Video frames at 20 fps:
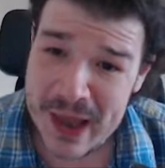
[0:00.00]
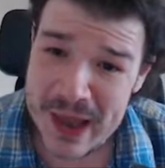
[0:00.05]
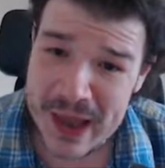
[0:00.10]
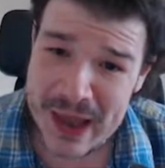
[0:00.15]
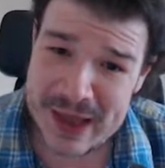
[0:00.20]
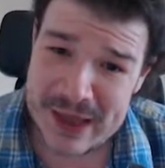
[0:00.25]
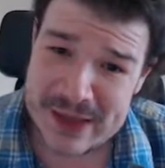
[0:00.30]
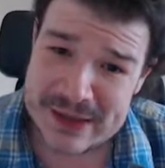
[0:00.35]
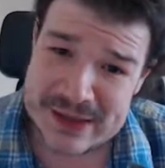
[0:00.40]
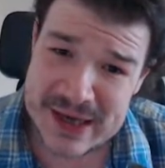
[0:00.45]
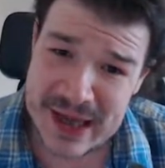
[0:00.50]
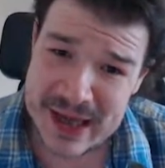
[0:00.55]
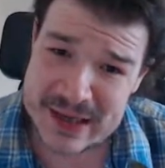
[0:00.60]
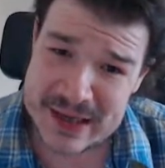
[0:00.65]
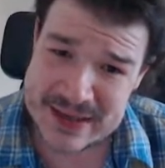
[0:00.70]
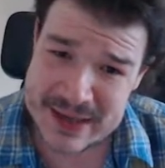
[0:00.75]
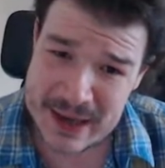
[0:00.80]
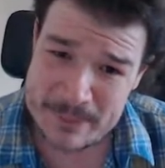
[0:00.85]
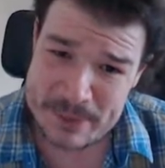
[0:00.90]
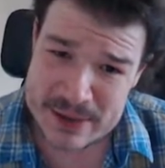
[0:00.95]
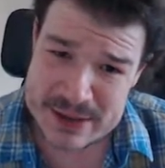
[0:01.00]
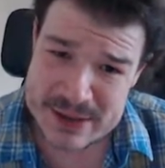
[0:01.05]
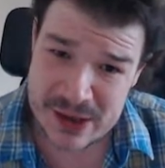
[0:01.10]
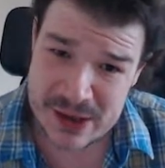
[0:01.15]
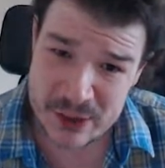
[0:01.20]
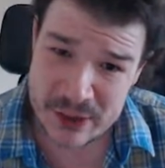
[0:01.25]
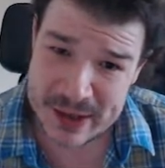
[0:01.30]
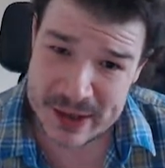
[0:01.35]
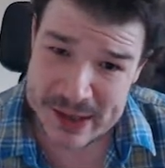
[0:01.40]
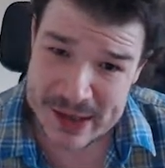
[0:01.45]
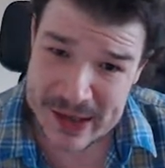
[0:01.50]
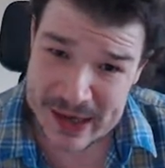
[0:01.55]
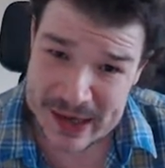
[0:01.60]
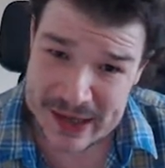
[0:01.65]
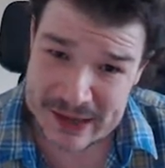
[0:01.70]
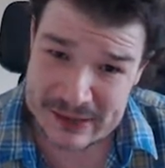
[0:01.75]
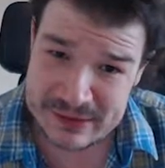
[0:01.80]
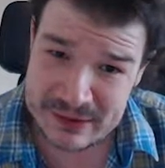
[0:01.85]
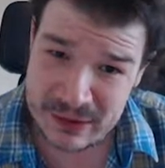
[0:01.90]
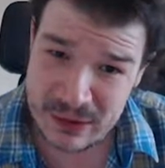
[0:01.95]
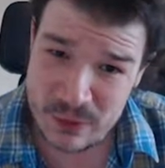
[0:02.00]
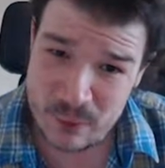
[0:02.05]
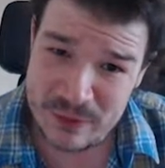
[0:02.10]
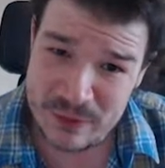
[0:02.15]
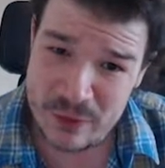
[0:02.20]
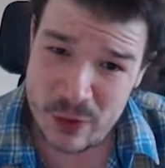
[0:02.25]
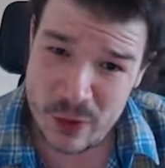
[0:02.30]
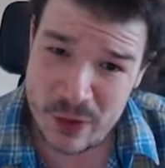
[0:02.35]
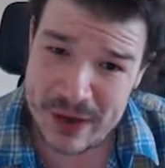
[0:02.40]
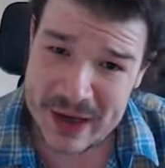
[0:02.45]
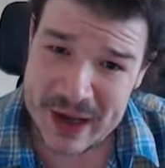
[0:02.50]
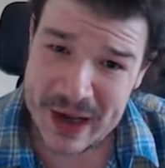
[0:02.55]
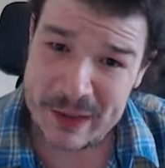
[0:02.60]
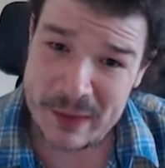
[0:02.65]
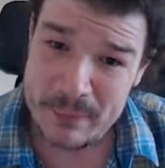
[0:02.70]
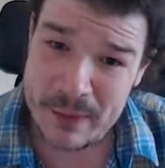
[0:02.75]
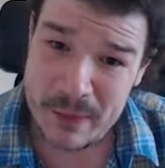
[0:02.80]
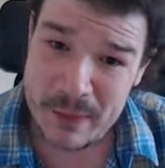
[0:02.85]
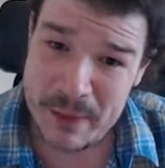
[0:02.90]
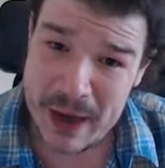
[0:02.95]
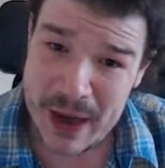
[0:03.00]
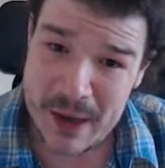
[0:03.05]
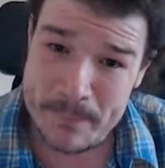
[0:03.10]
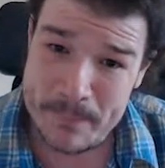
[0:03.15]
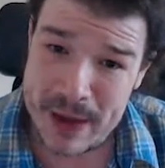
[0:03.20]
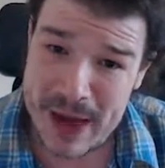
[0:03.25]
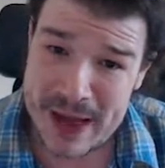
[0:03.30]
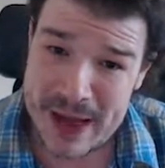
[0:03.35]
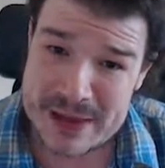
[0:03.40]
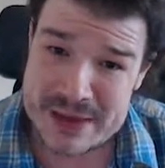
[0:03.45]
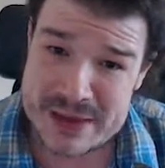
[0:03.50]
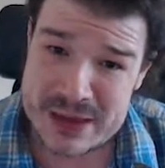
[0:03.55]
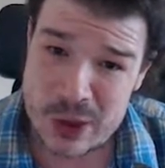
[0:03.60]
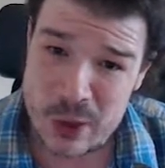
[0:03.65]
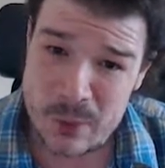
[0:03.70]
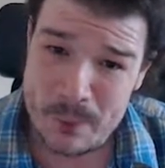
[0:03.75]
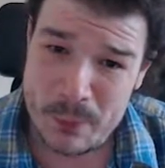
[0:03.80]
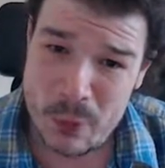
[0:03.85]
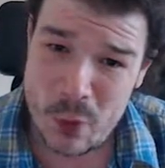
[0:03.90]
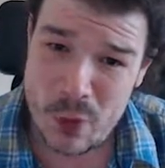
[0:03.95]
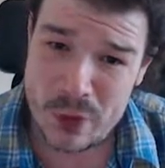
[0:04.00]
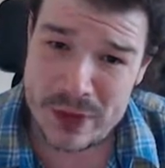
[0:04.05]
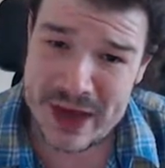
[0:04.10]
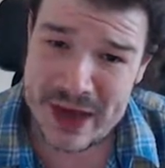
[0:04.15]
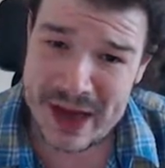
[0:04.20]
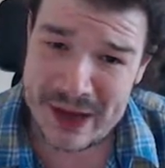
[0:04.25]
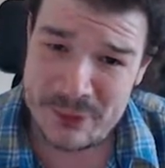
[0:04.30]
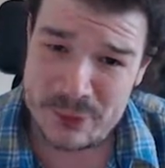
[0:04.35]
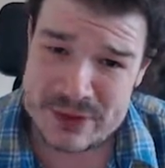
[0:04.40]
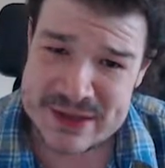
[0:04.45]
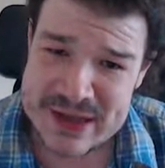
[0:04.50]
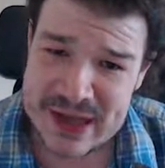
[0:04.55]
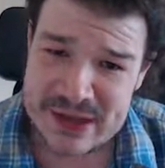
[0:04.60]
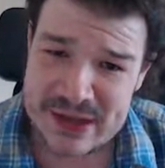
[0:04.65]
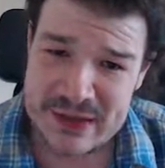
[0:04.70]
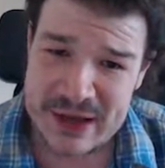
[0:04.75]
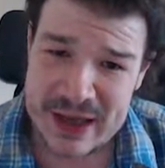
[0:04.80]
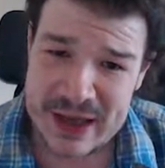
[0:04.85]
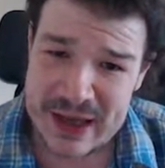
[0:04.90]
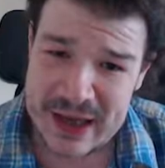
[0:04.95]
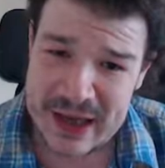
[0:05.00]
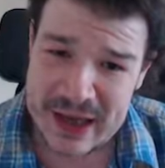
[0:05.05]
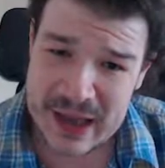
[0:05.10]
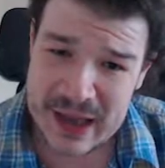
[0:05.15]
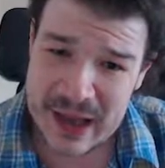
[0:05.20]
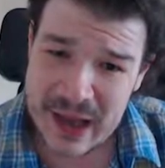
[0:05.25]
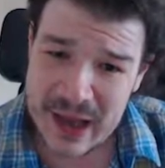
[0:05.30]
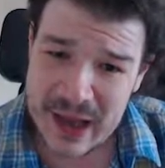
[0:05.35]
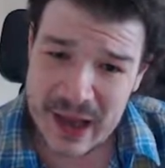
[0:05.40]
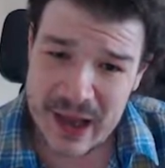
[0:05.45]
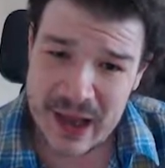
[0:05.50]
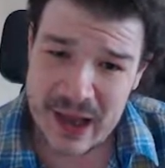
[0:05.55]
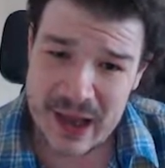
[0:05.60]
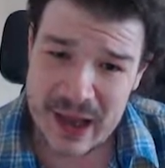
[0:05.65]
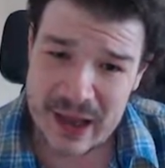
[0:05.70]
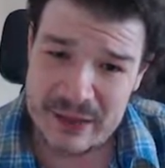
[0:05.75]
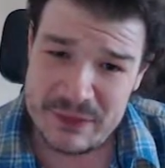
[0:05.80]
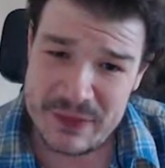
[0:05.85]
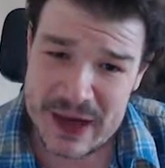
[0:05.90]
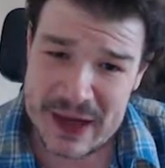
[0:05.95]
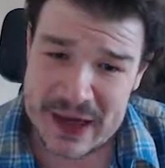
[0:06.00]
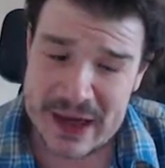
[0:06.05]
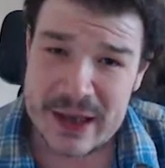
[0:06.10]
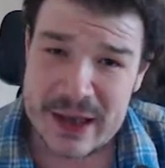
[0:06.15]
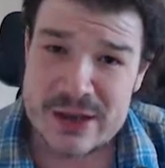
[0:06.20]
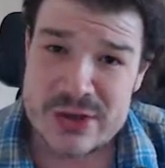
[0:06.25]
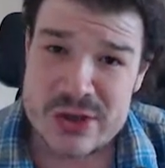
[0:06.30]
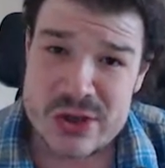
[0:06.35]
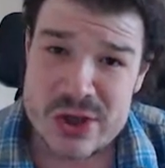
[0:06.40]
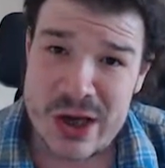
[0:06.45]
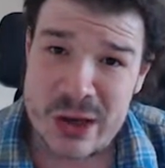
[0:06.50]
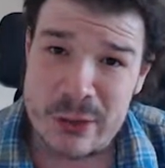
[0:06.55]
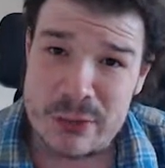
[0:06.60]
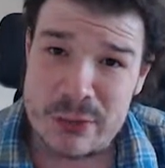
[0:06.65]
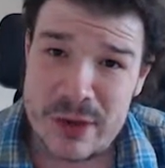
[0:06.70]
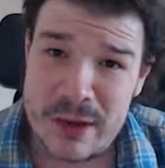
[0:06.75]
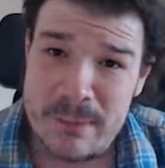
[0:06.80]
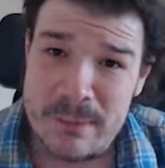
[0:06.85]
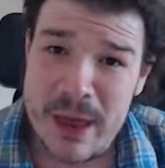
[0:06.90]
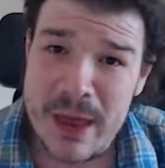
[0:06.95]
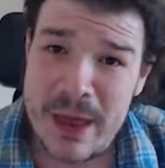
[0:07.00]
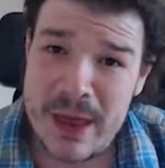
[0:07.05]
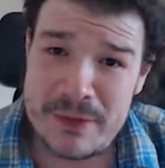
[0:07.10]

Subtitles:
In today's episode in League 2 we've got a game coming up against Newport County in the league and then against Cheltenham.